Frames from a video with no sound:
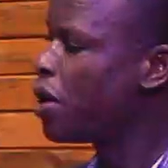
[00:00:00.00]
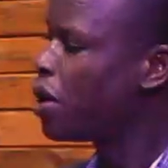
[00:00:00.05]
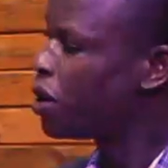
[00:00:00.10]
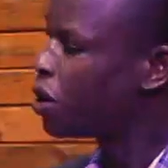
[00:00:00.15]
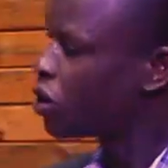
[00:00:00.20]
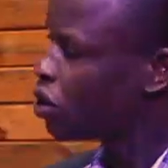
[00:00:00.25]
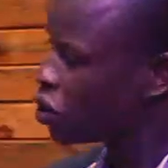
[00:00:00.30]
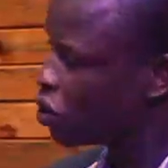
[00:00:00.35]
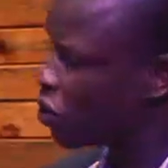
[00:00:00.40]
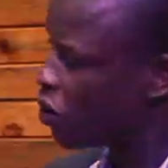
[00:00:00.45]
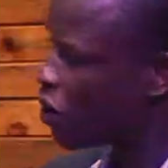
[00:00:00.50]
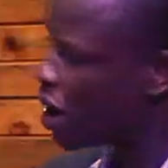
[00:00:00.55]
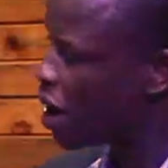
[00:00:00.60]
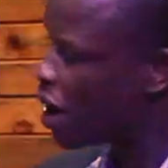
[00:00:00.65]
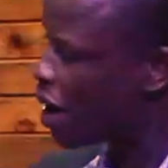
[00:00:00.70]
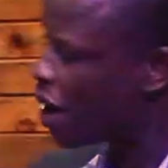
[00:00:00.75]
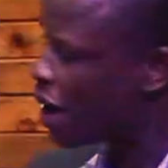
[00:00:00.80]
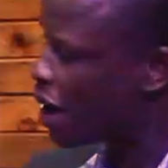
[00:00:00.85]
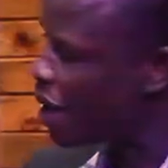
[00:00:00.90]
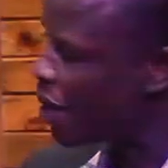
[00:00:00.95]
Okay.
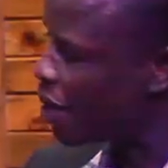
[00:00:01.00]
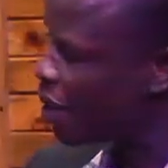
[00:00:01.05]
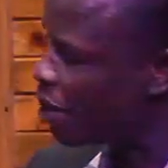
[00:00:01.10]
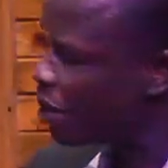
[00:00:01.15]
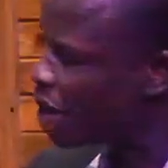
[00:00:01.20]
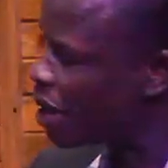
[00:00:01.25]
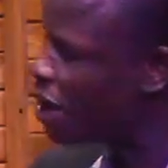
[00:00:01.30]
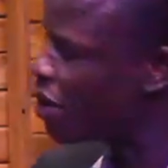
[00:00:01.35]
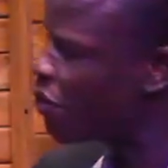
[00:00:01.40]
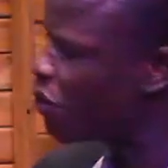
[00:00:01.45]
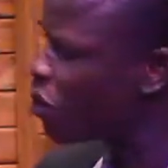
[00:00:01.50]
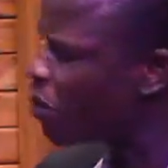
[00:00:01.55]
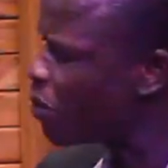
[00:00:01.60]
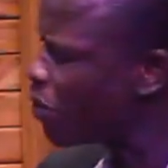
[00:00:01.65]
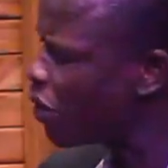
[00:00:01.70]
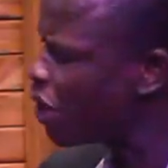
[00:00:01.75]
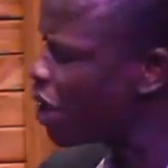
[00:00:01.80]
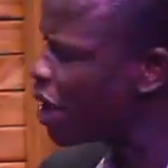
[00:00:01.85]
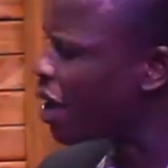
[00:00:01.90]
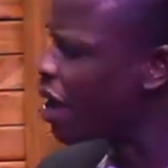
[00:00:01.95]
So then
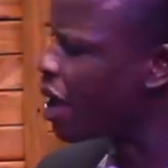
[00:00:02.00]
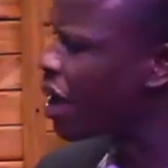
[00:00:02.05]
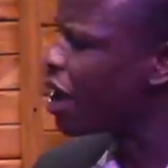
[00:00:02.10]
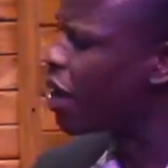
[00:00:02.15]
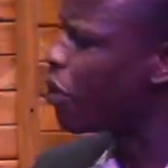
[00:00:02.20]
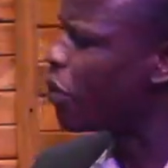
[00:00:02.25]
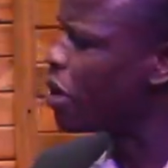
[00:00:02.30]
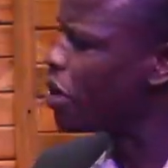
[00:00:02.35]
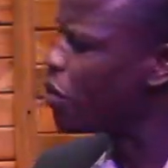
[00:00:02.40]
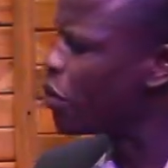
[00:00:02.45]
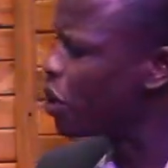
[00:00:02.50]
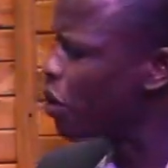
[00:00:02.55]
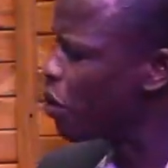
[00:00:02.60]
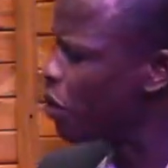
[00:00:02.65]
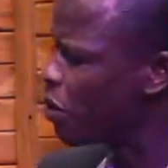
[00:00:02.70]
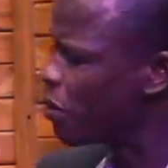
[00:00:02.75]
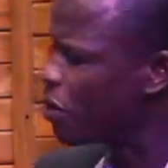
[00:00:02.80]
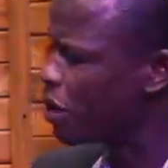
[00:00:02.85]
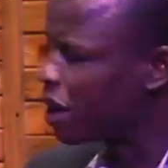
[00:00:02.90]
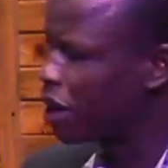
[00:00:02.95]
from there, when we
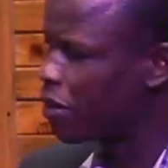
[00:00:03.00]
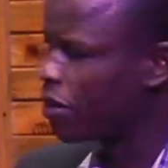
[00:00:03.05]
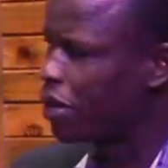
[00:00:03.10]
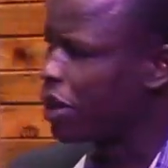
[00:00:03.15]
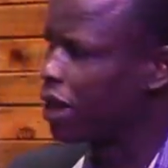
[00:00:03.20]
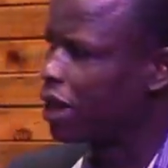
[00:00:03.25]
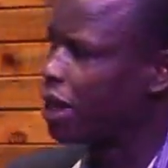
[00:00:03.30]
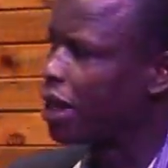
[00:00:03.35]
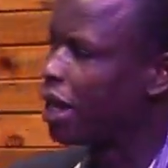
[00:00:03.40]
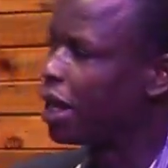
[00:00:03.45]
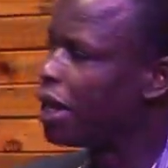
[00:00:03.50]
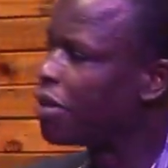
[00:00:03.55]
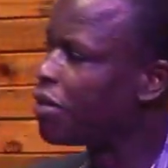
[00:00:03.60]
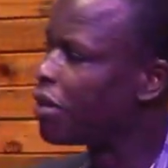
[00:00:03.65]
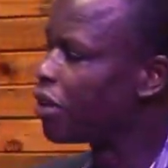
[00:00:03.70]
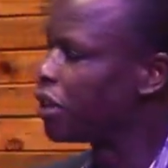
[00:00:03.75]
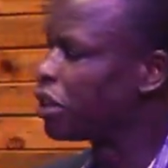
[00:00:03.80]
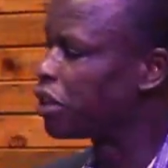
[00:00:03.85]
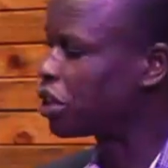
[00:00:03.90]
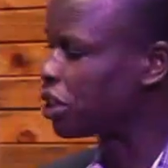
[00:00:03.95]
open up the
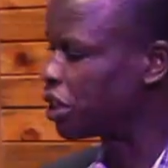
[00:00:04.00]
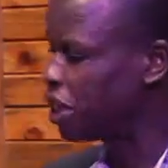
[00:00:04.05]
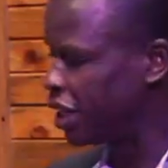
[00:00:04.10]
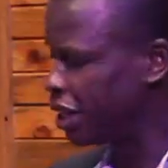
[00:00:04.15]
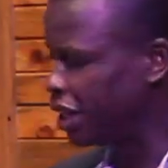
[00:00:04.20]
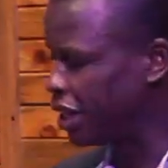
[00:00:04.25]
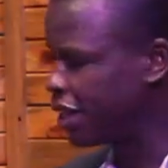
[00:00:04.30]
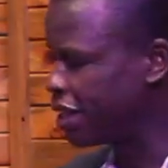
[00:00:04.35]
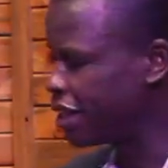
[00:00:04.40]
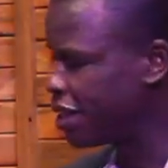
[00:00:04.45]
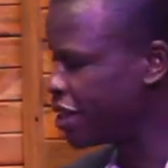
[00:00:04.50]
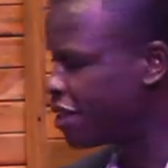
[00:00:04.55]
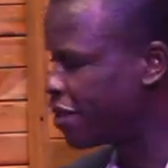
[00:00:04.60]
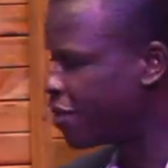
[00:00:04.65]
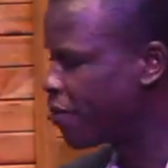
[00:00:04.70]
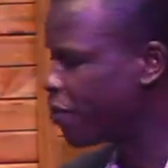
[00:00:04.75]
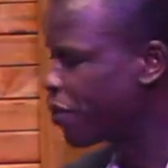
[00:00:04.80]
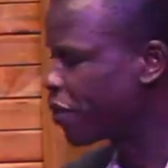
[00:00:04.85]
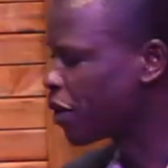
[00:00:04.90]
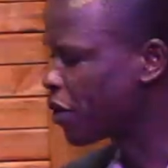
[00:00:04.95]
deliverance clinic,
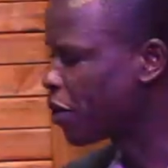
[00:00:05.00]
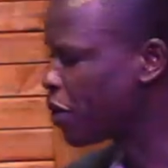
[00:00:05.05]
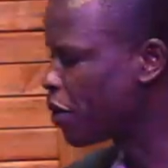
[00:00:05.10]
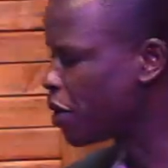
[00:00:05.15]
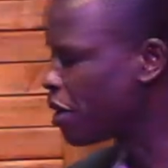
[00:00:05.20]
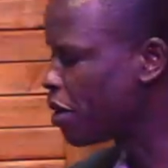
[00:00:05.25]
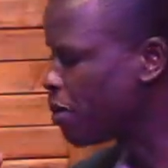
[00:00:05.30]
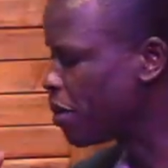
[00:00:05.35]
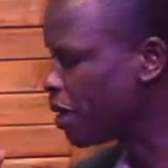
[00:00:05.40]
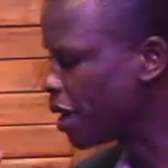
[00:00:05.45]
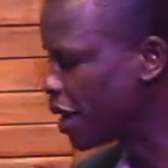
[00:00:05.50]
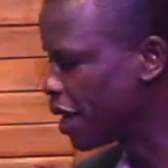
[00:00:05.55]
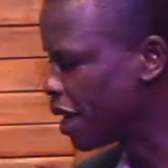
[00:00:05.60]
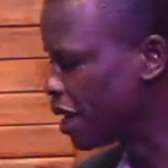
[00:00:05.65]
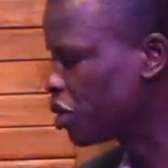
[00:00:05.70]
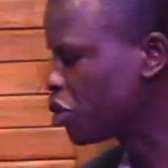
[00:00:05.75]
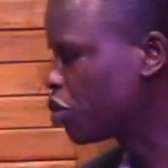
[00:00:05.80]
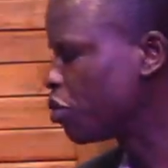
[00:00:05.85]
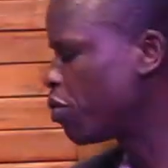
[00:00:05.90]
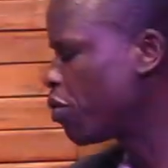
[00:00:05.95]
God
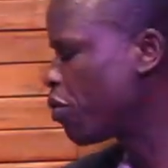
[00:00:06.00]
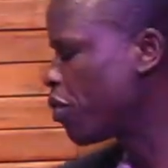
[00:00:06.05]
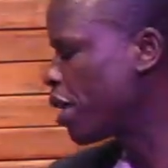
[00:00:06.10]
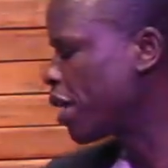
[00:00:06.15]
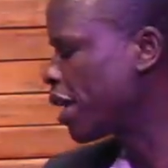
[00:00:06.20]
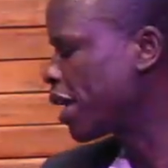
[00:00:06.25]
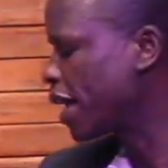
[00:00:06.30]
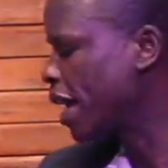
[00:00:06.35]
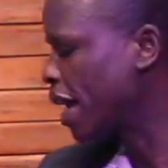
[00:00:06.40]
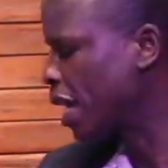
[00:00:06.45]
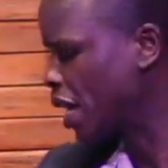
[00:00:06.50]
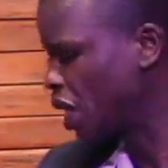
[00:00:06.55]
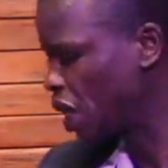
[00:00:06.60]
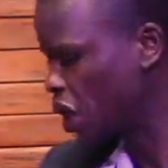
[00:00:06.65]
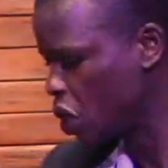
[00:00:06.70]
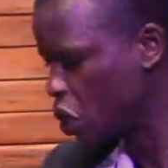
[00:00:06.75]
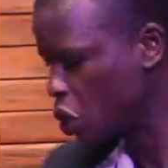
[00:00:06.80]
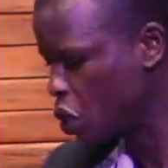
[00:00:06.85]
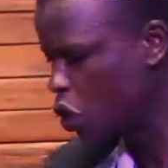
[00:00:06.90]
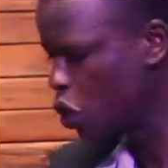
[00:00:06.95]
began to bring a
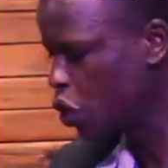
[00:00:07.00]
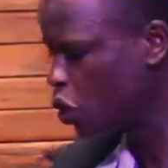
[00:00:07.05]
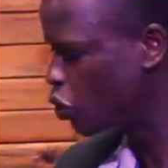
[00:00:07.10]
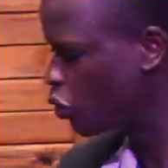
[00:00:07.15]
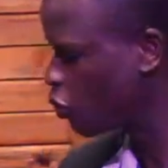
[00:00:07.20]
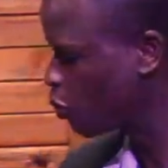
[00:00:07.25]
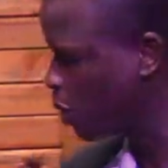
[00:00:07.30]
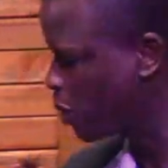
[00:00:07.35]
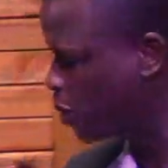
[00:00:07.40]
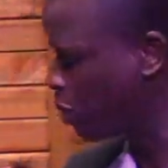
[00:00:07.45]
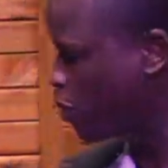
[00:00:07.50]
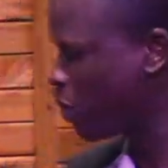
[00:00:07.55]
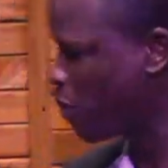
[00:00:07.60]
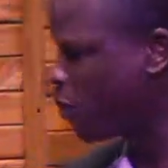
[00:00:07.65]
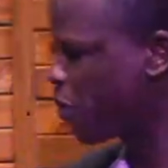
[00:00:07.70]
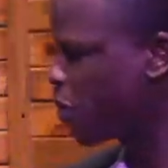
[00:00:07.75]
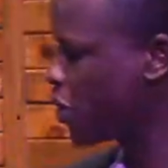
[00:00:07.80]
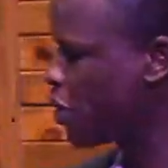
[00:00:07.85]
lot of people.